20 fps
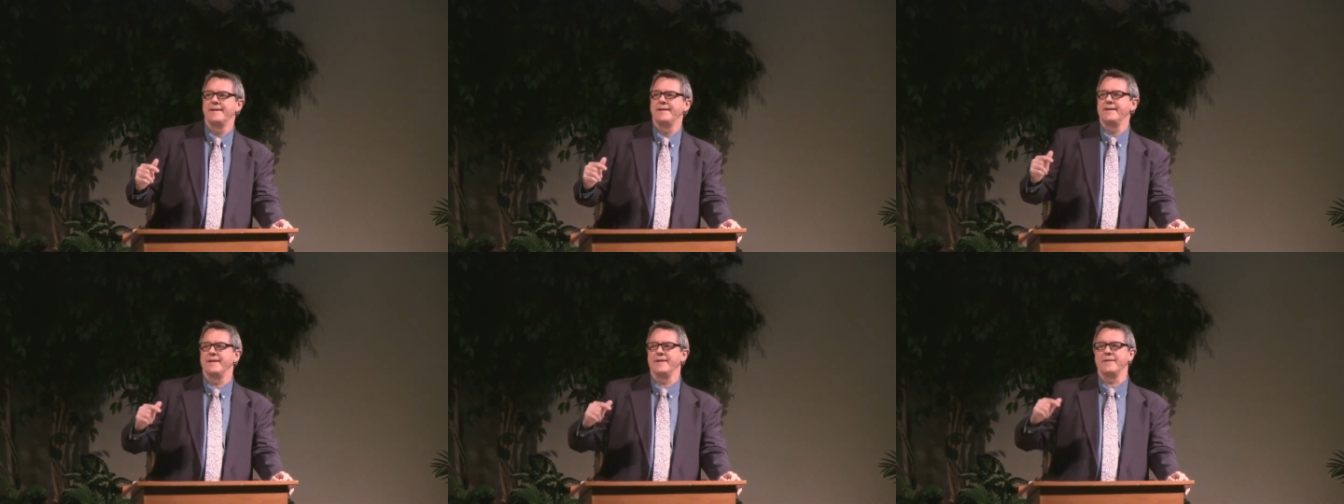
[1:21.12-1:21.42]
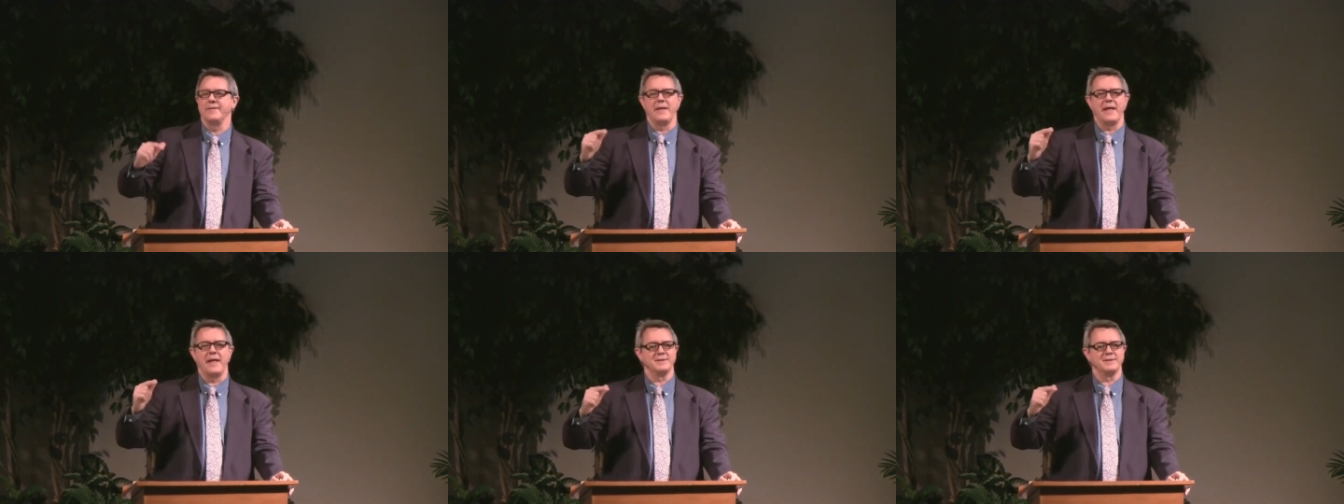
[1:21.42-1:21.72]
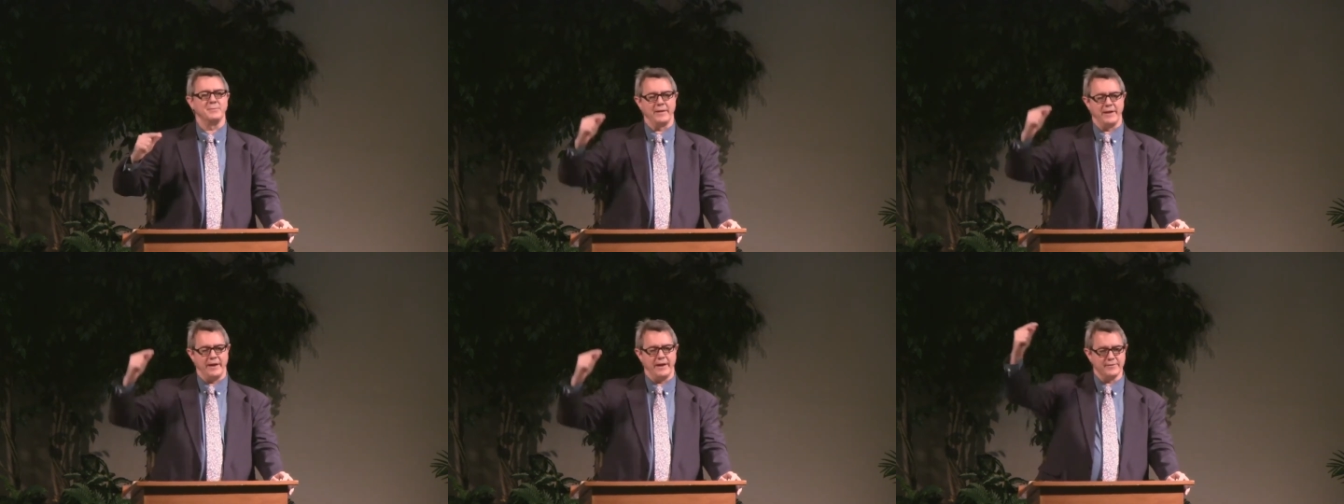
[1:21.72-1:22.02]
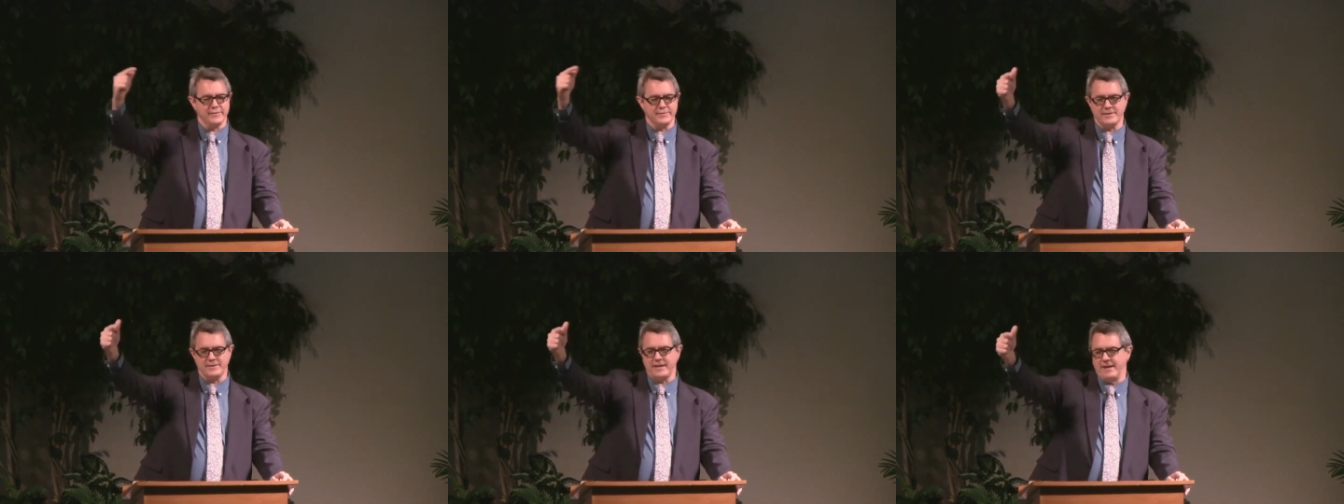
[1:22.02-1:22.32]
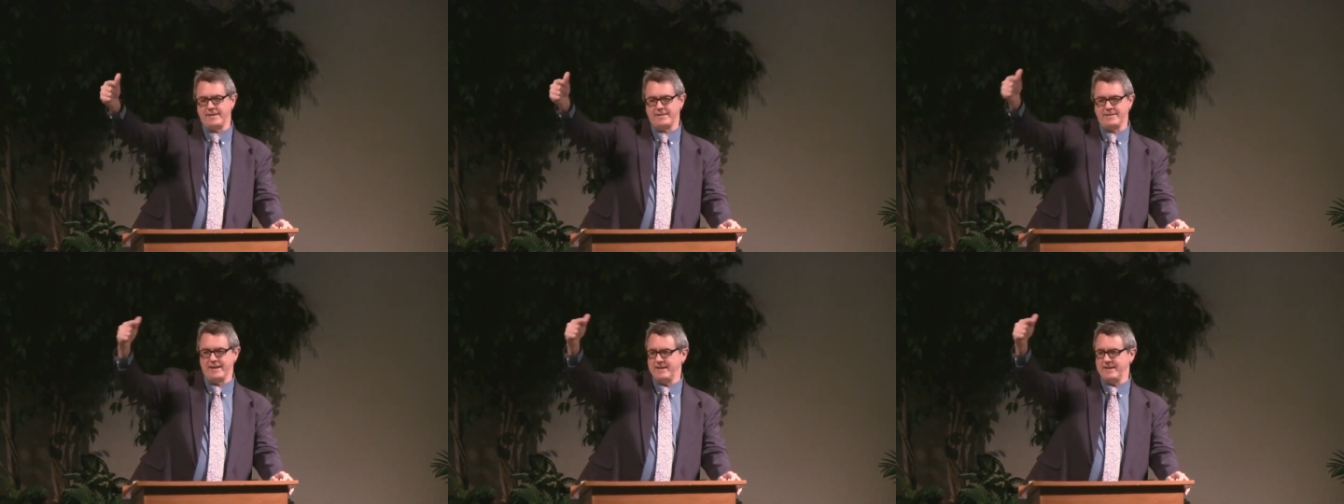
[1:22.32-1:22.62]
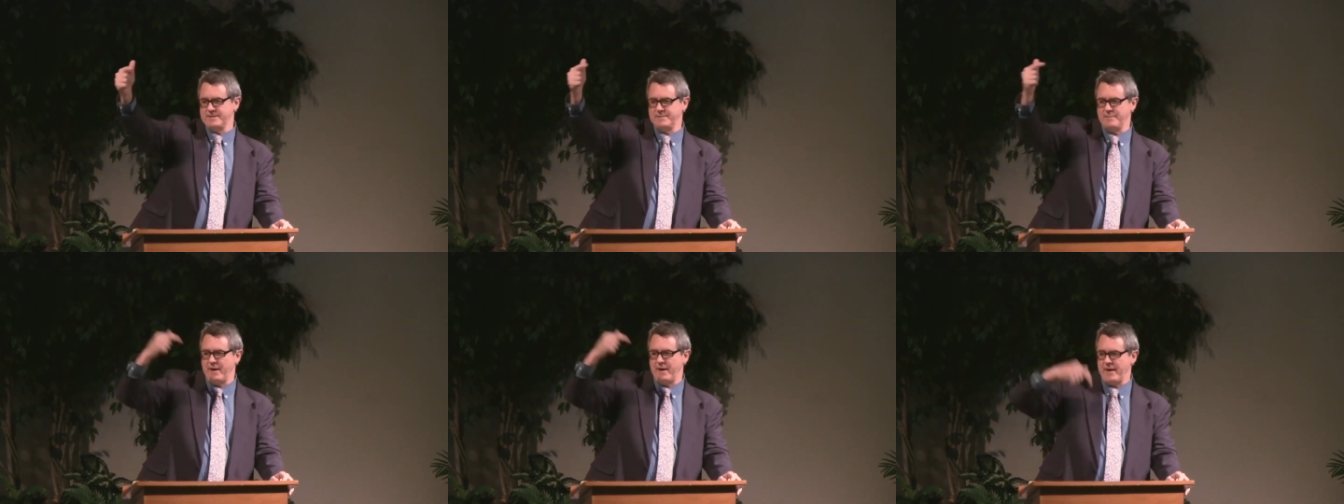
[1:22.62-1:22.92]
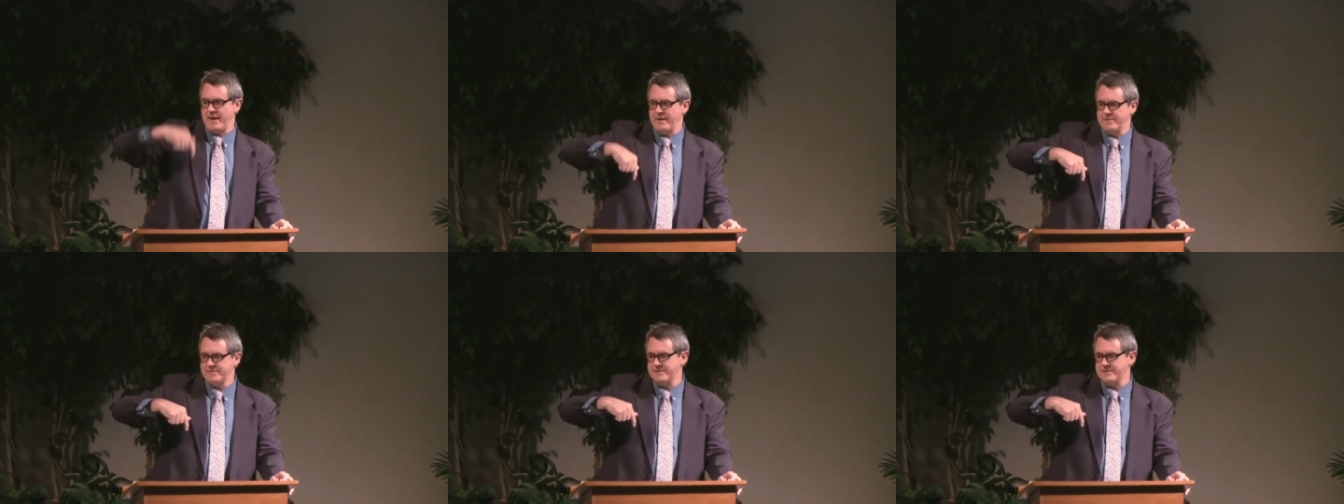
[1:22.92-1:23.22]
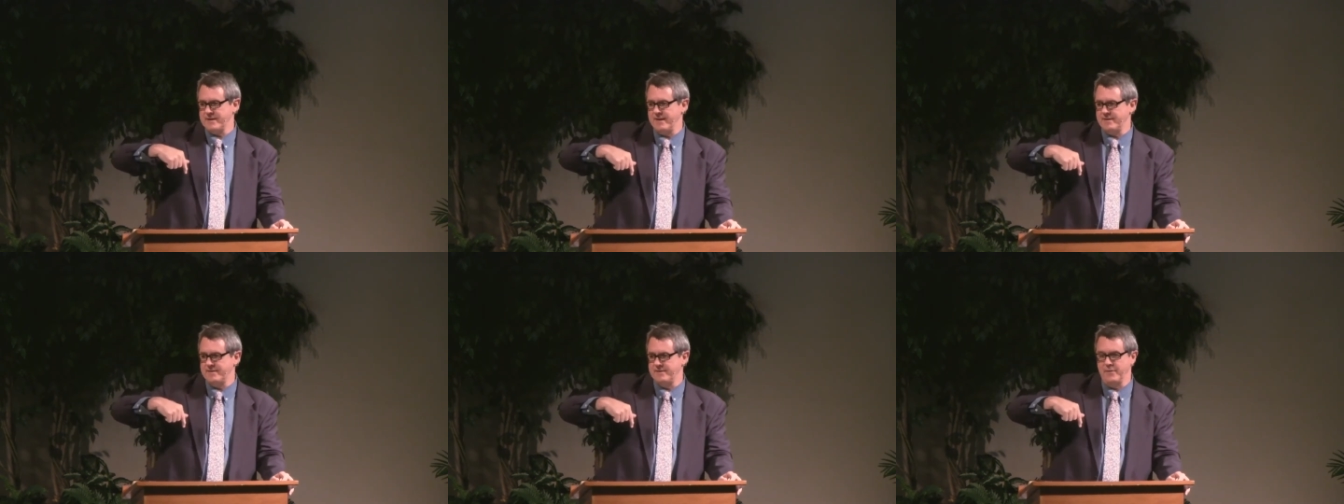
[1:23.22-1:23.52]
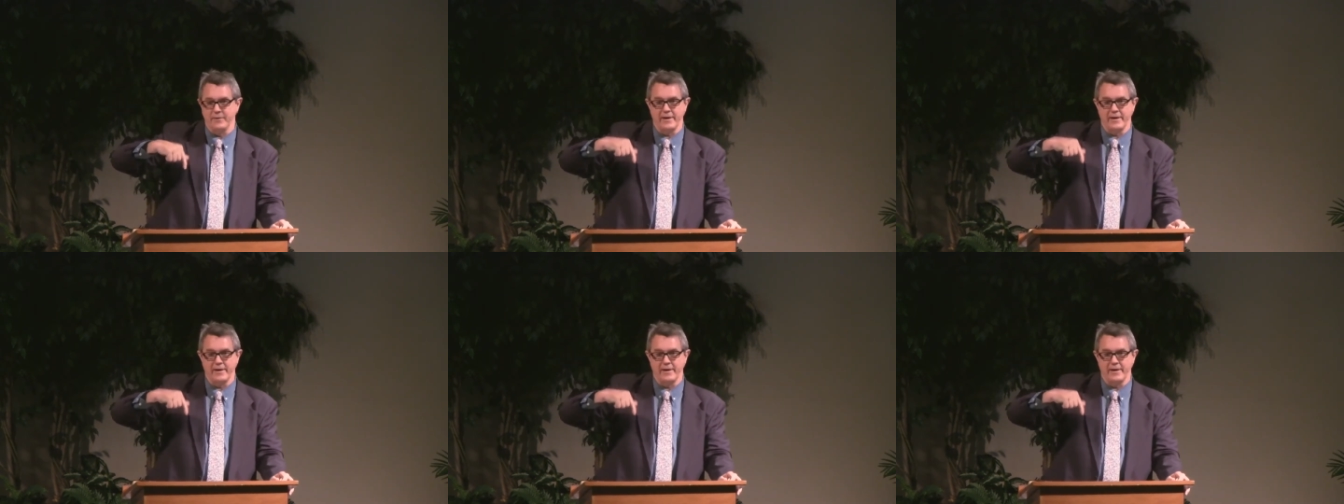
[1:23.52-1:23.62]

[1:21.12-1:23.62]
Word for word: Now, that's what the other side thinks about our side, too.